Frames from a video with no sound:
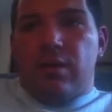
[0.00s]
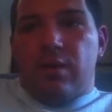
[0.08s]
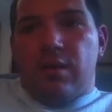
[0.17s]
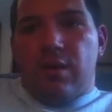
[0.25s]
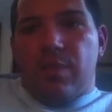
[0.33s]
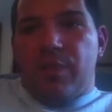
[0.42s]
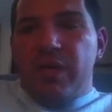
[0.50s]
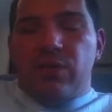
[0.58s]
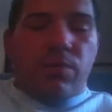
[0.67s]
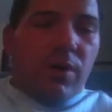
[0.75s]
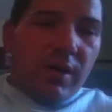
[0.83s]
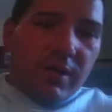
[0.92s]
that piece
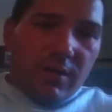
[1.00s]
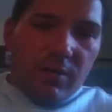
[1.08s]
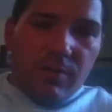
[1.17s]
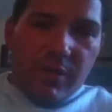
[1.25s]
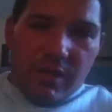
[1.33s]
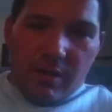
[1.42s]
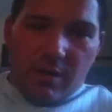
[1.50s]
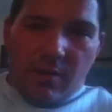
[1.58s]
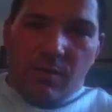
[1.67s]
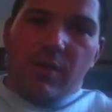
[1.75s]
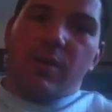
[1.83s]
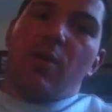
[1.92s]
will probably still be there
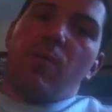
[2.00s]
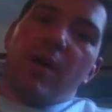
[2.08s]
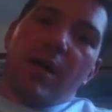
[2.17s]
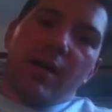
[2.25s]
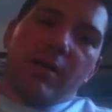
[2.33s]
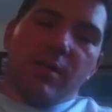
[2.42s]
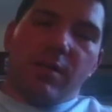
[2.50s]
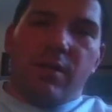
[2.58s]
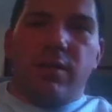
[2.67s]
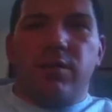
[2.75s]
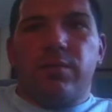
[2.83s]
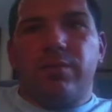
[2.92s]
when you go back
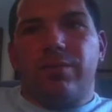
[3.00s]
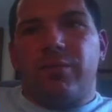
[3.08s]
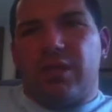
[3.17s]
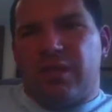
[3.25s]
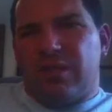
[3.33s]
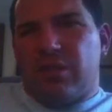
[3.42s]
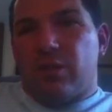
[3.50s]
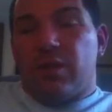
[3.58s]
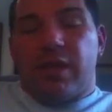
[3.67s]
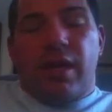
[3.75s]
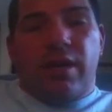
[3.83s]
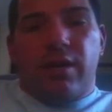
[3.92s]
to
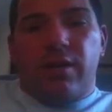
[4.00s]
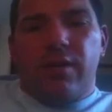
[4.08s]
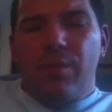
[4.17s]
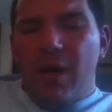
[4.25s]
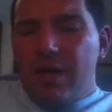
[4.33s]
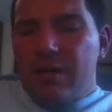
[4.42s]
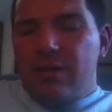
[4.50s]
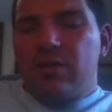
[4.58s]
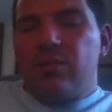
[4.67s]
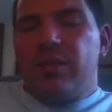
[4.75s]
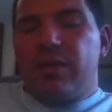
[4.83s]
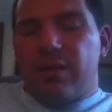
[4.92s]
look at it. It might
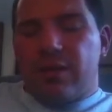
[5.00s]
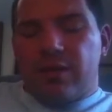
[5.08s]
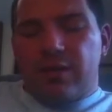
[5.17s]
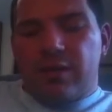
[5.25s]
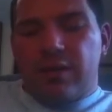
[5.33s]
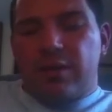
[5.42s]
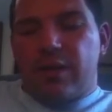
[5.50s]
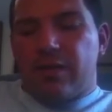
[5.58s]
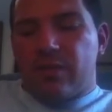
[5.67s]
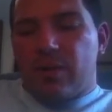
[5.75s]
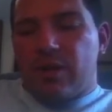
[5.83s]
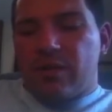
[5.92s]
still be there, unless you have
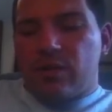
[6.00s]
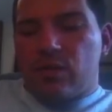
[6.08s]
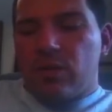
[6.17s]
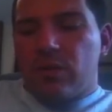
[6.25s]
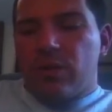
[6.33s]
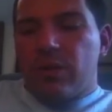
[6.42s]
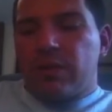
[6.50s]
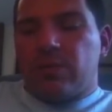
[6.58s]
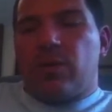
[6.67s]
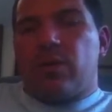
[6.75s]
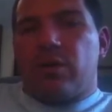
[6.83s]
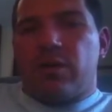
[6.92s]
somebody that's really, really
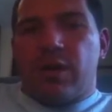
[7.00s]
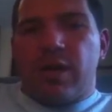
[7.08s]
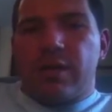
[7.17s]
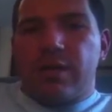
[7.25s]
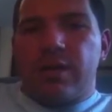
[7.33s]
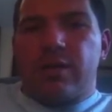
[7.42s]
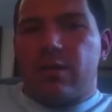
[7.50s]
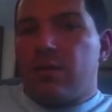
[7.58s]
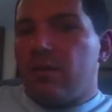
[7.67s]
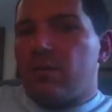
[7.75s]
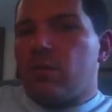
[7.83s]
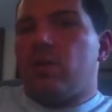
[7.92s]
smart on their antiques and
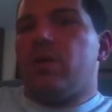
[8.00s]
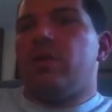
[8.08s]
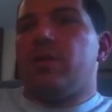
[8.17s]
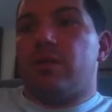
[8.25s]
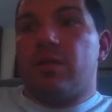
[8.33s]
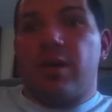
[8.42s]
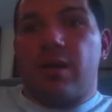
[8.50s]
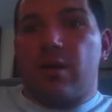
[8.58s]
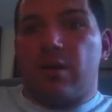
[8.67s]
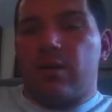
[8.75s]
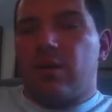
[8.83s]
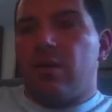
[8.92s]
knows what is there.